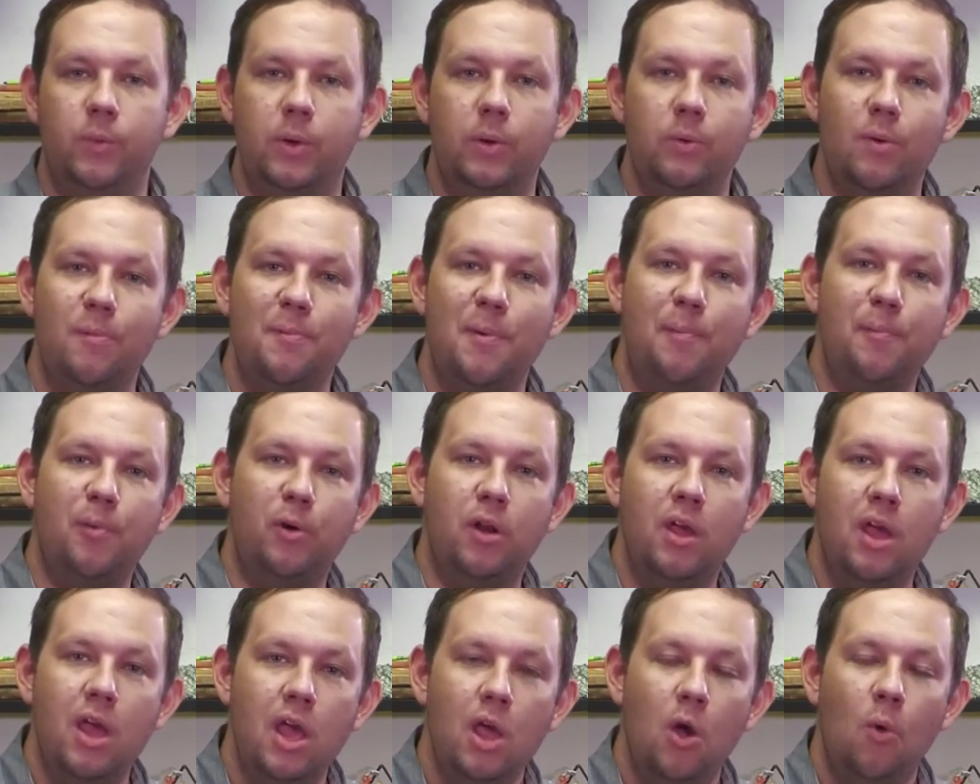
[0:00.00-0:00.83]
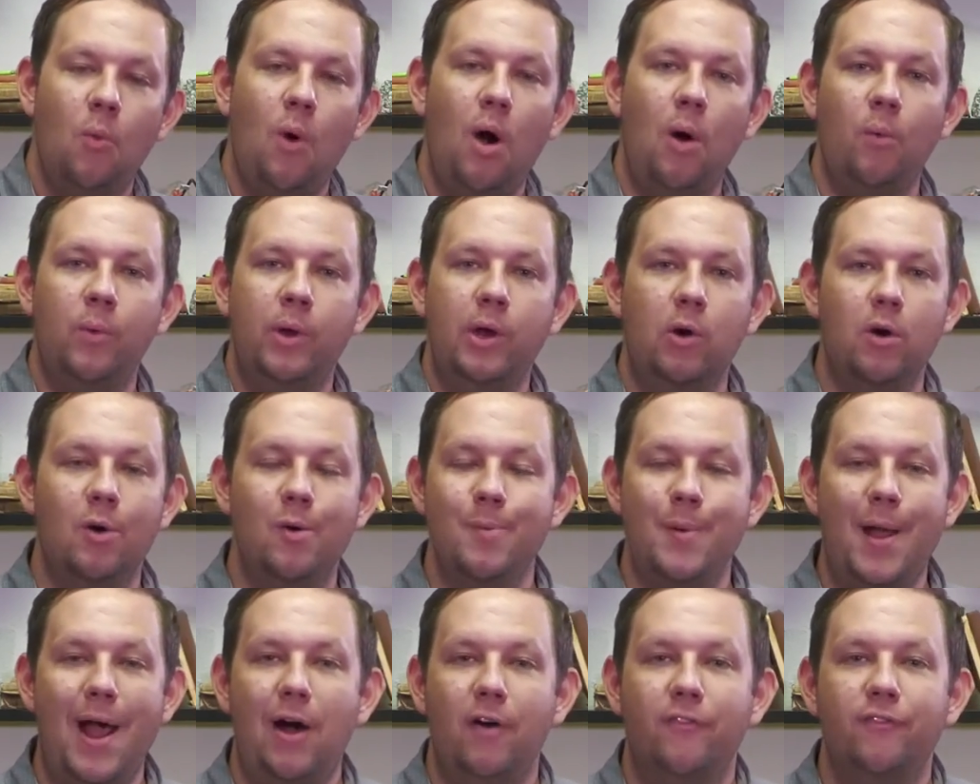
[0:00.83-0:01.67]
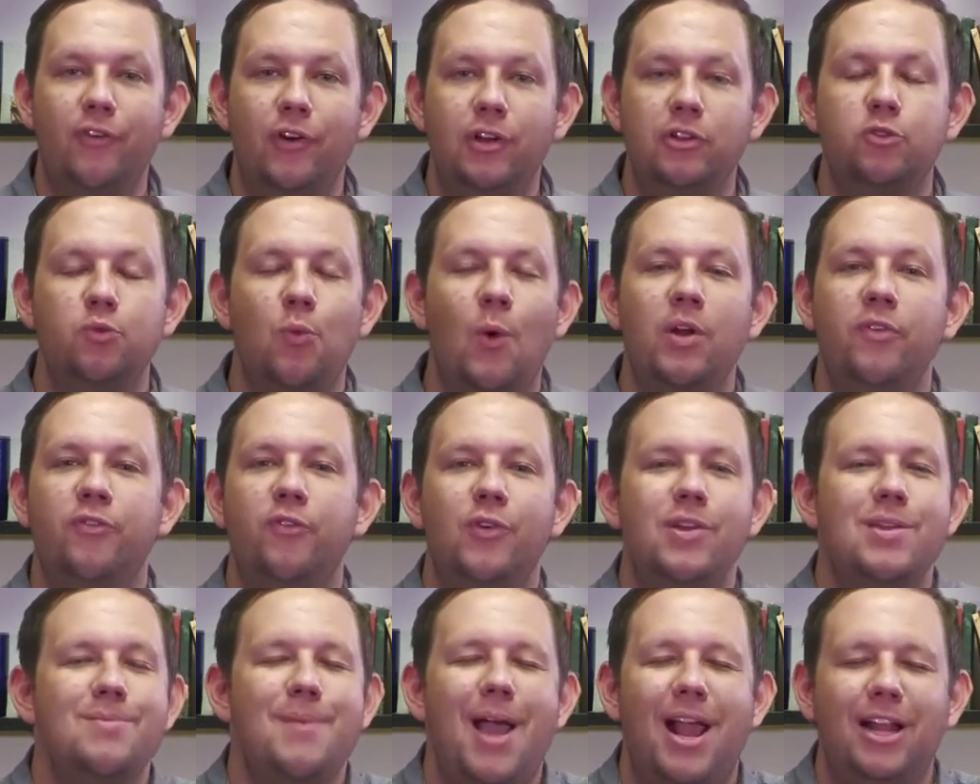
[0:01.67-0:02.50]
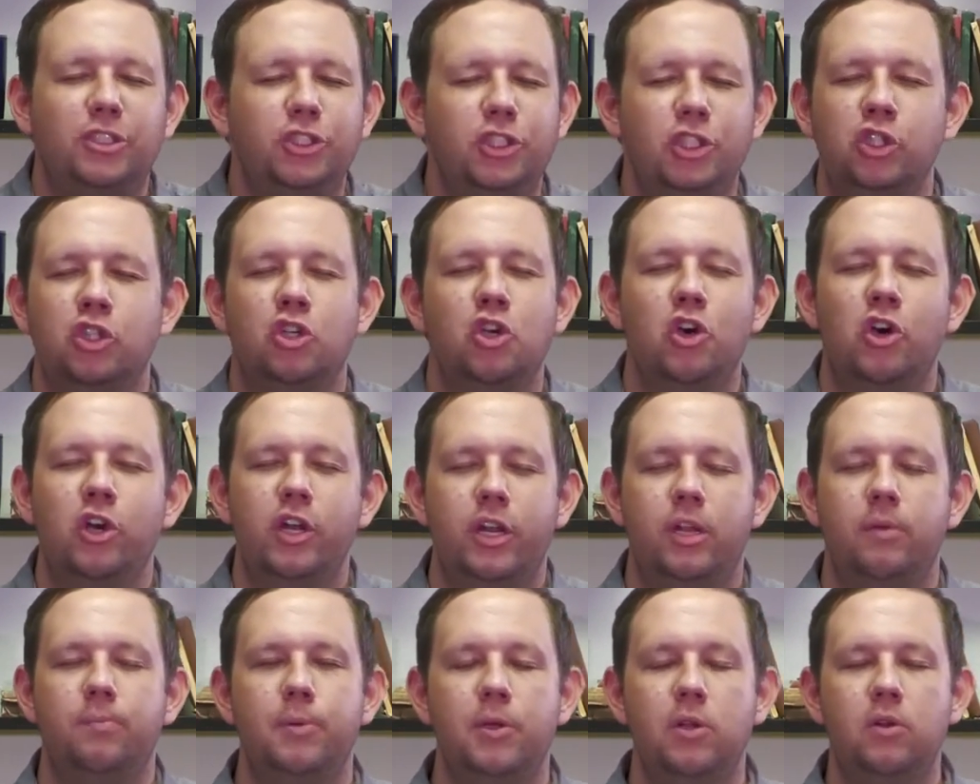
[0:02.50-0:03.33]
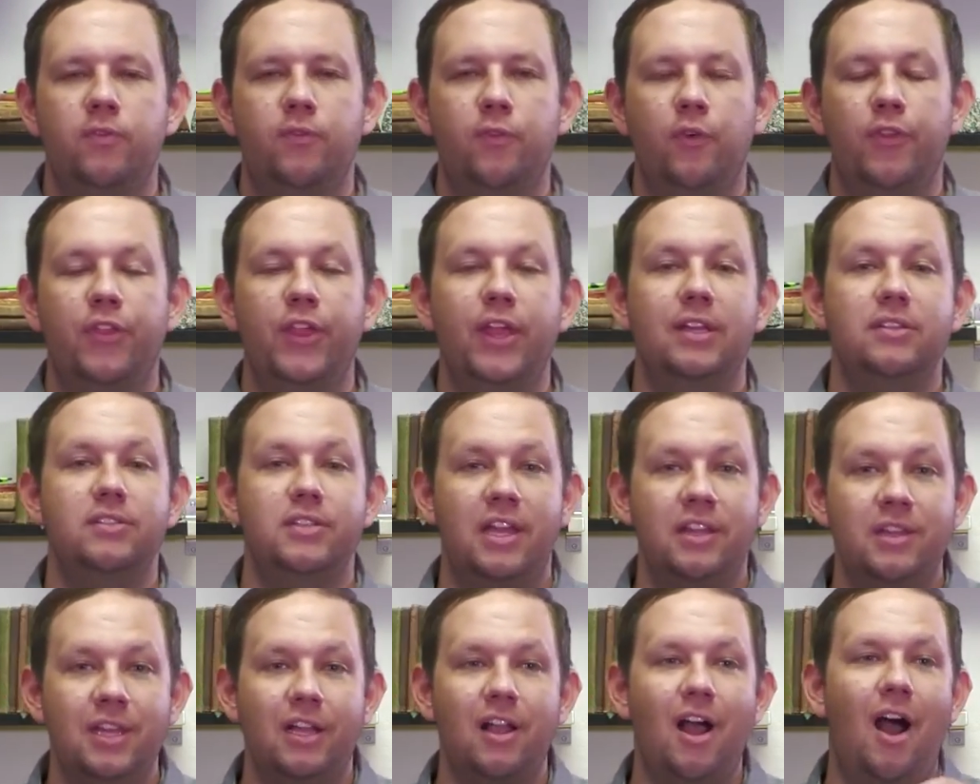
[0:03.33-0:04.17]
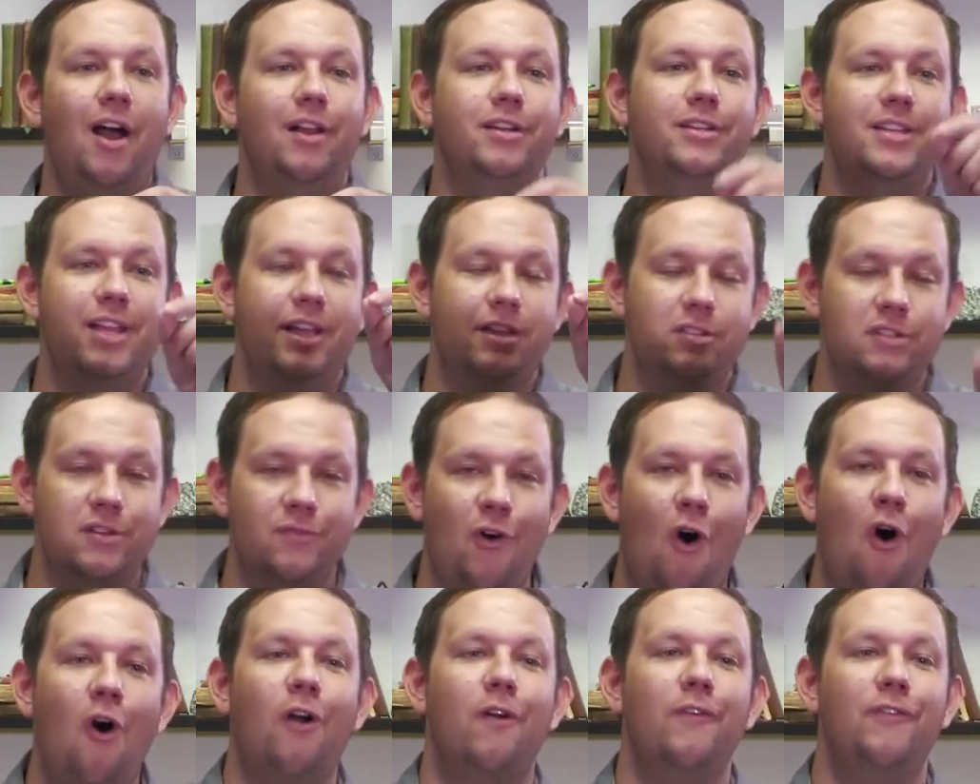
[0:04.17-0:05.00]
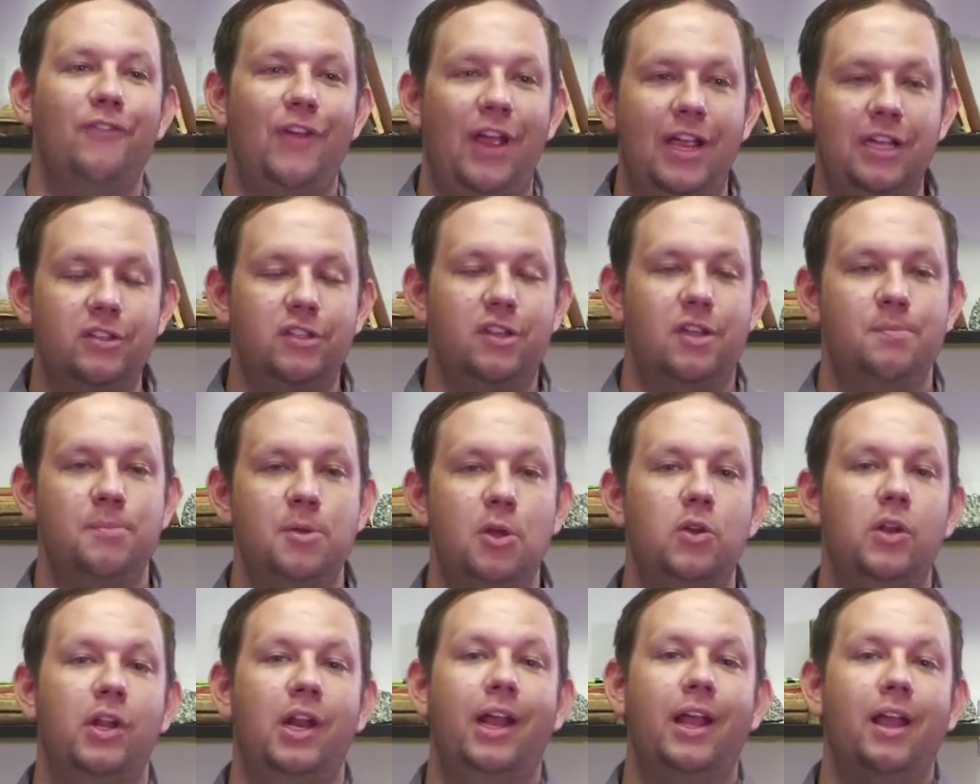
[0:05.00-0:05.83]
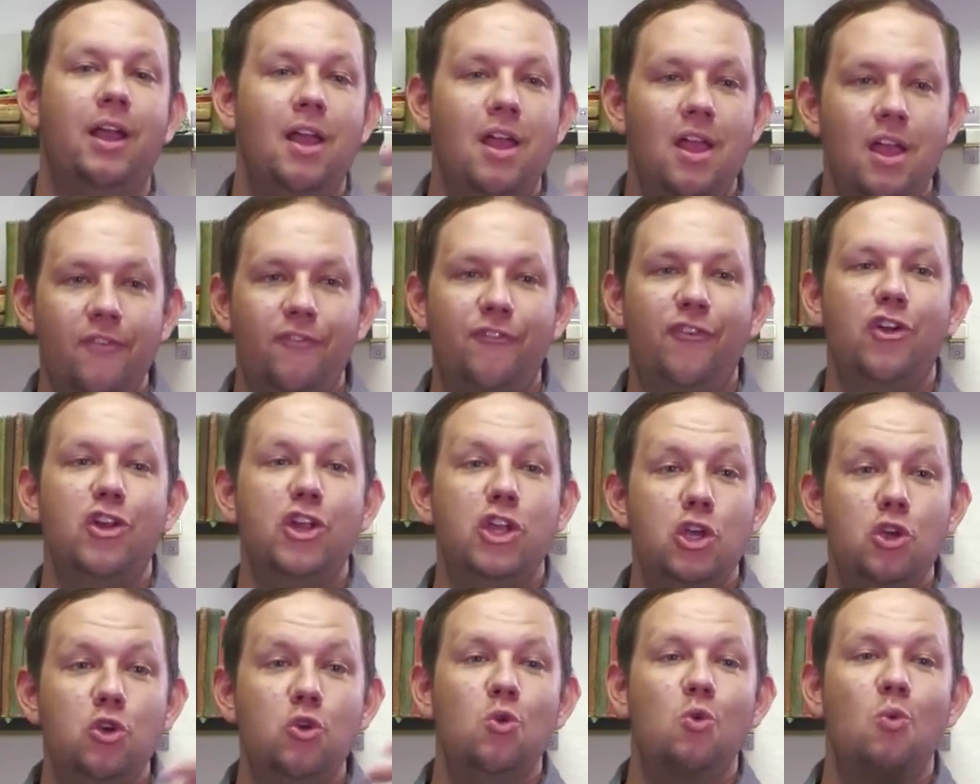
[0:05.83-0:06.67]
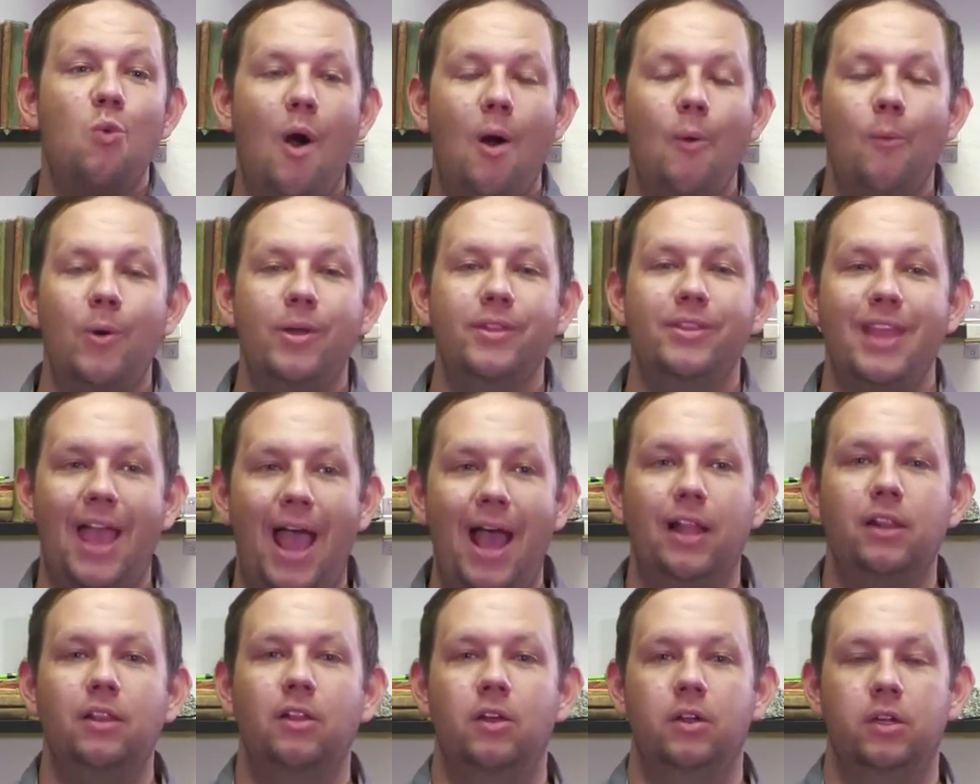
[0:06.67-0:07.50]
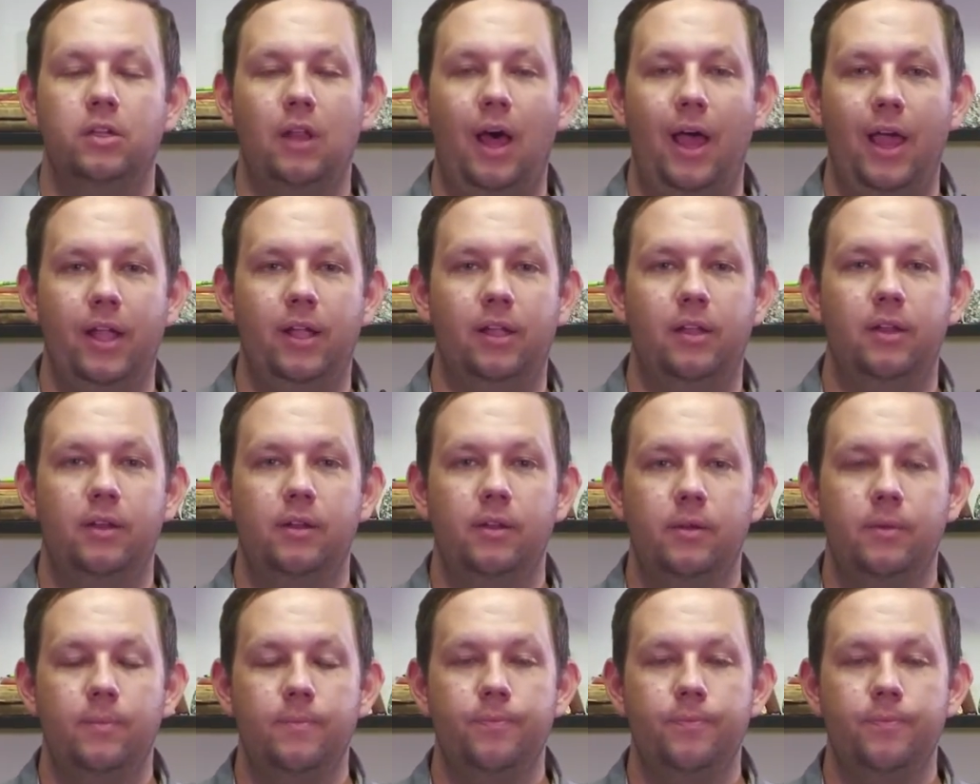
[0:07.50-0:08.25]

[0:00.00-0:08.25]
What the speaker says: And we remembered what we were about. Friends, what if we imagined good and beautiful things in the context of our faith community? For you, what would that look like?